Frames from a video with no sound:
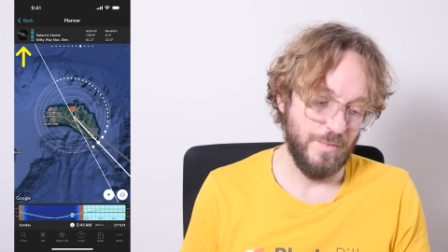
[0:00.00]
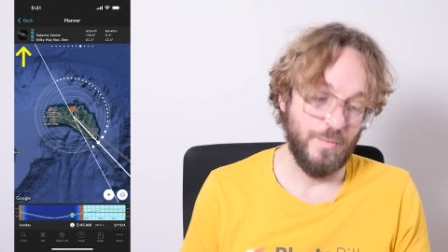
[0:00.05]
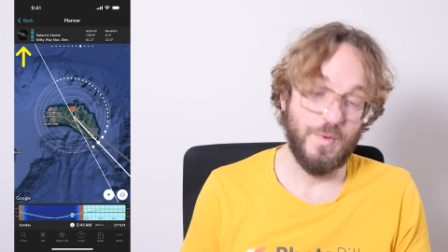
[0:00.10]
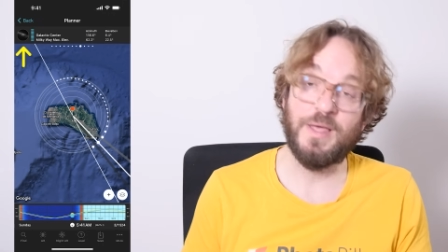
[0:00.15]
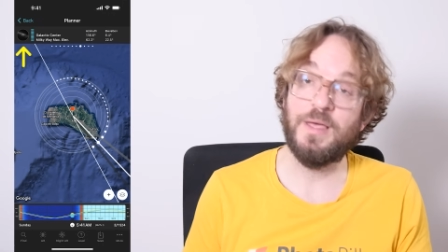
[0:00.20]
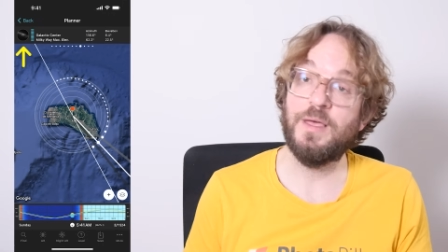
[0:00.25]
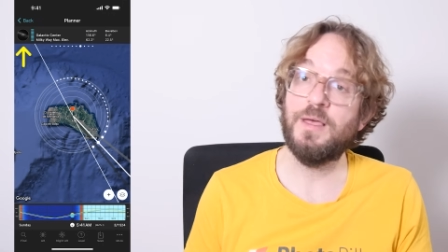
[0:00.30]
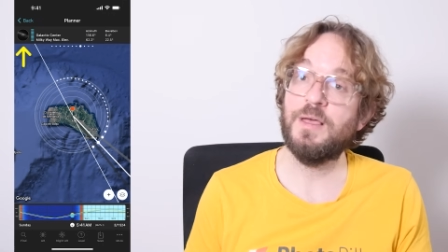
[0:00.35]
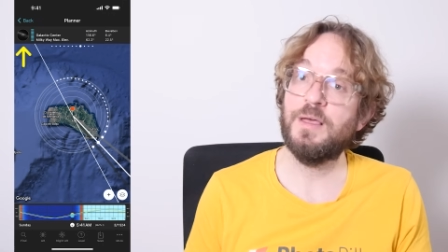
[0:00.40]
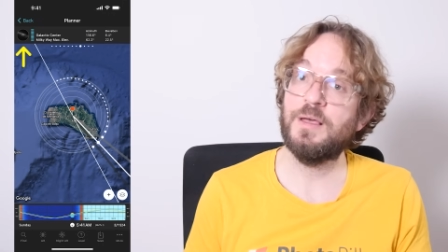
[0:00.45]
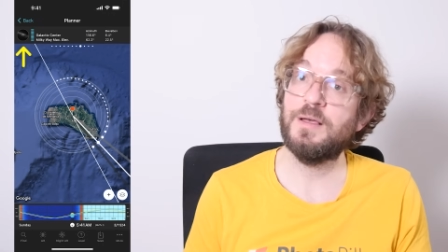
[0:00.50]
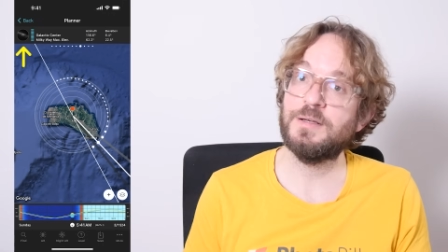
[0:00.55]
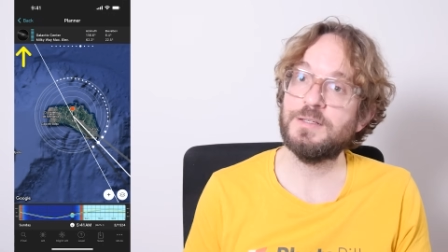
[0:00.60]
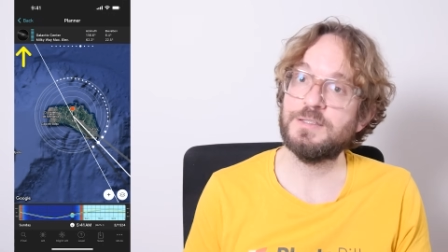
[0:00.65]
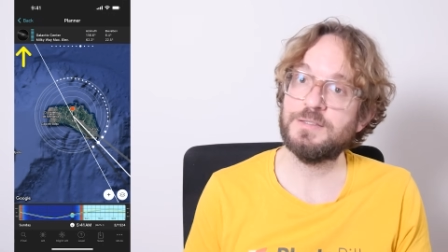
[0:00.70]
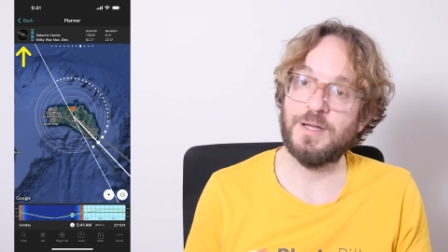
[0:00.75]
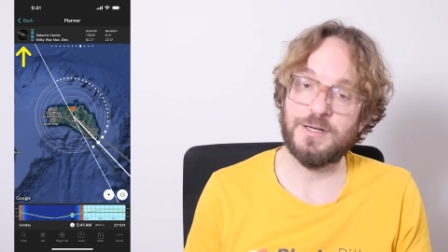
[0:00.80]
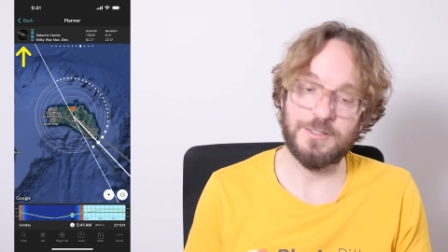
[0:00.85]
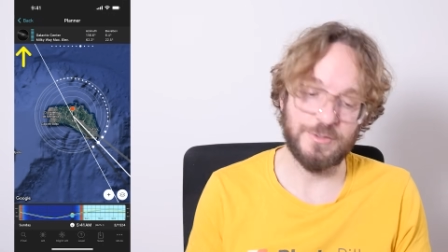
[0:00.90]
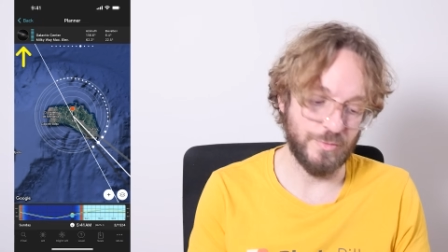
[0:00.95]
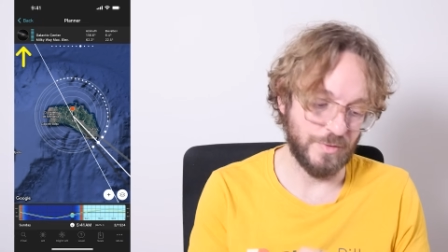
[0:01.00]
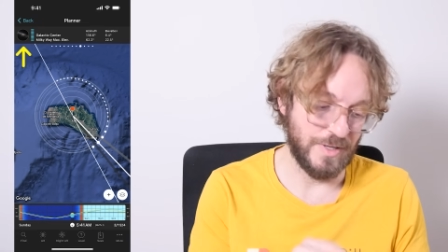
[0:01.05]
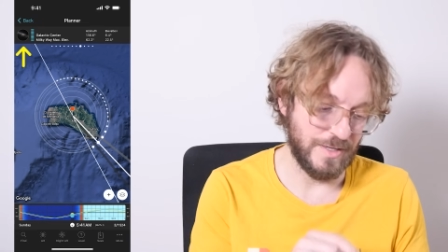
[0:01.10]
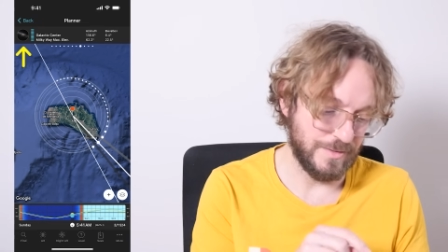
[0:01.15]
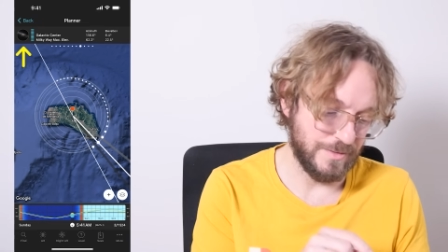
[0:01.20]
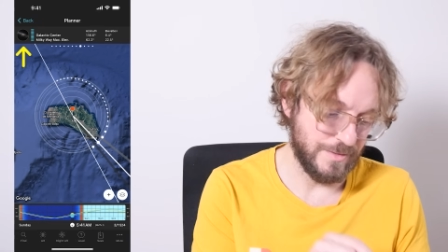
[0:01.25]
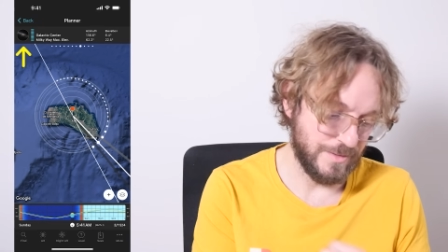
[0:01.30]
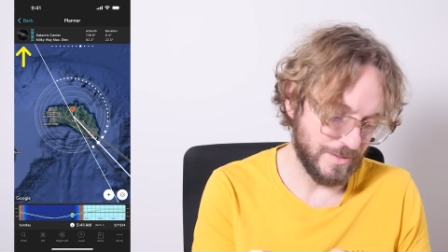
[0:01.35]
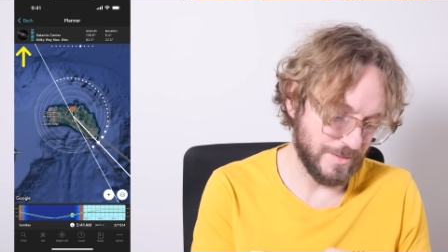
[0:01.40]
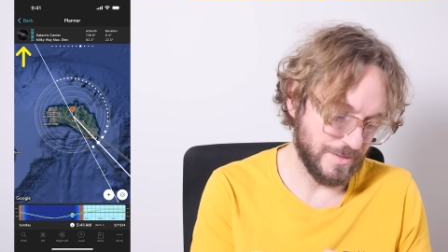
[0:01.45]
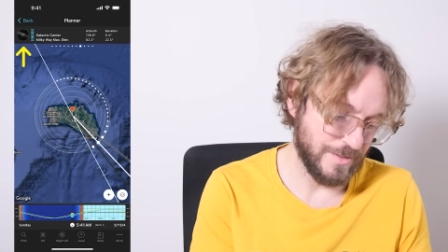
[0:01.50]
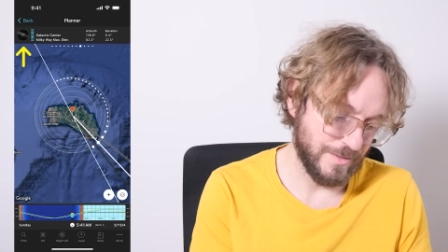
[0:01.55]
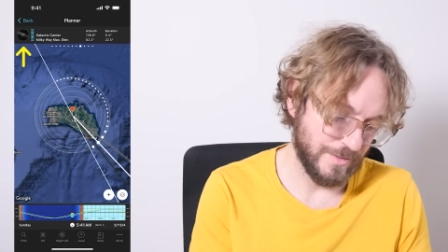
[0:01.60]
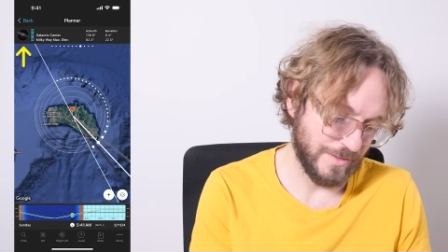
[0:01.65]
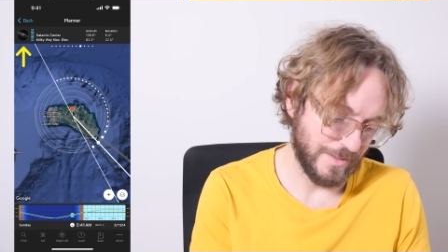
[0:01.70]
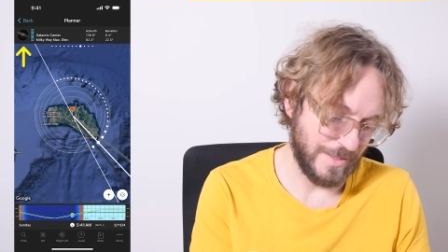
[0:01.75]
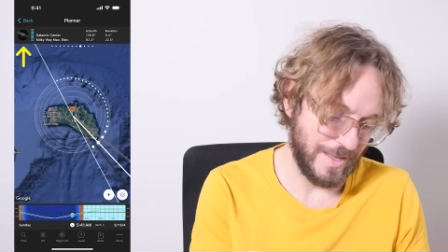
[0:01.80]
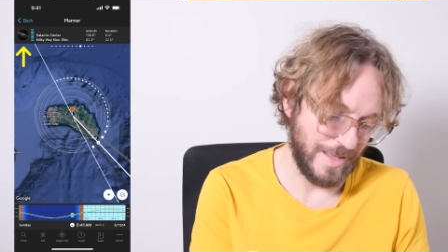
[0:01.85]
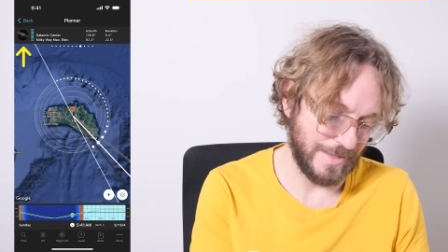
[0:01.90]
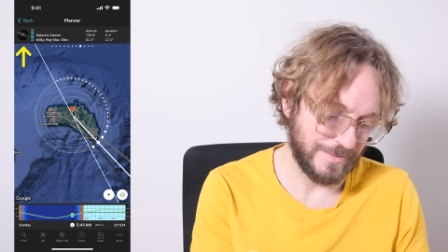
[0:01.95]
we start to get the
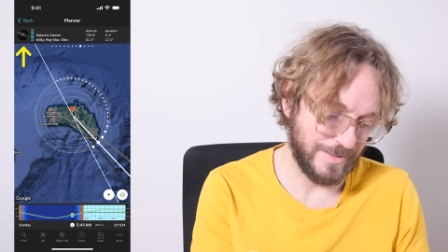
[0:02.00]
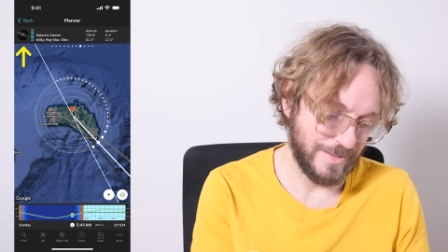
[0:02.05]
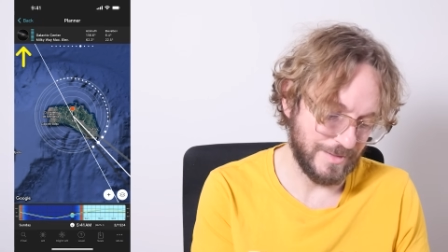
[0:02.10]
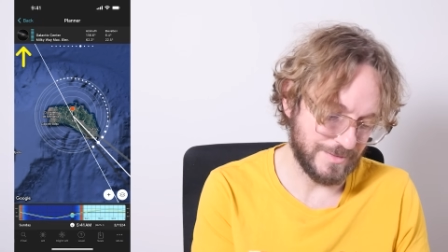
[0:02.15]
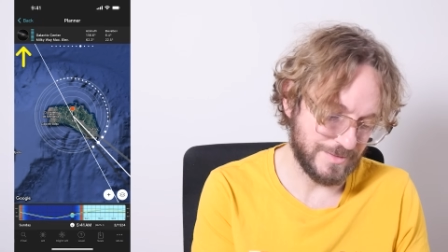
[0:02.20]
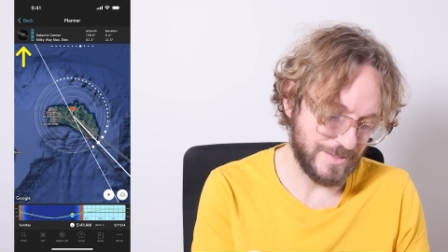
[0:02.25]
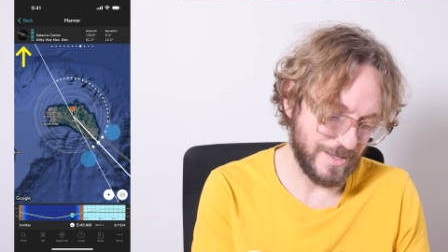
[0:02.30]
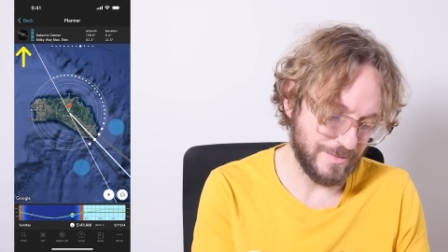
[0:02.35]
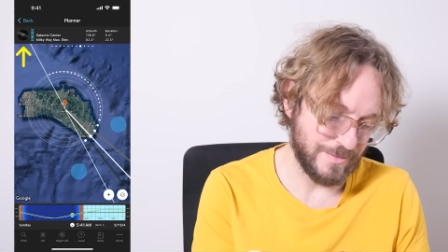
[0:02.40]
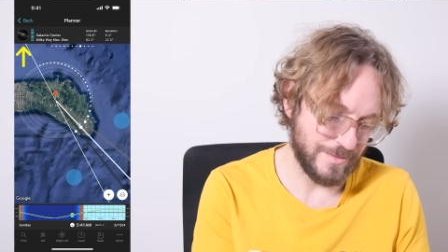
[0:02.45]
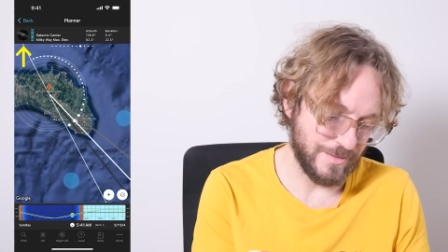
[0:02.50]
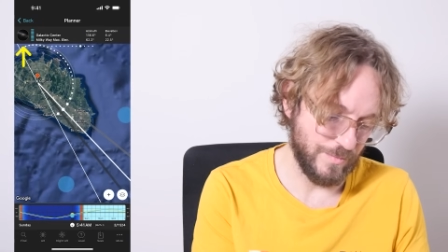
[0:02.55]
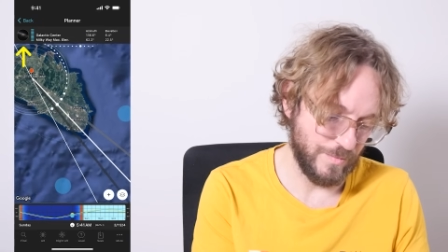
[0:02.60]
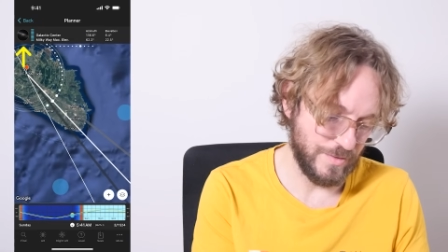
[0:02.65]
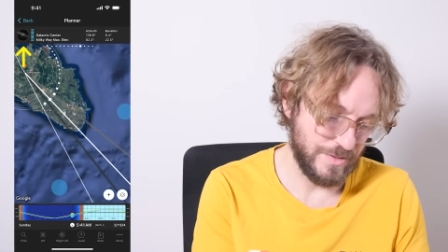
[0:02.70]
Galactic Center,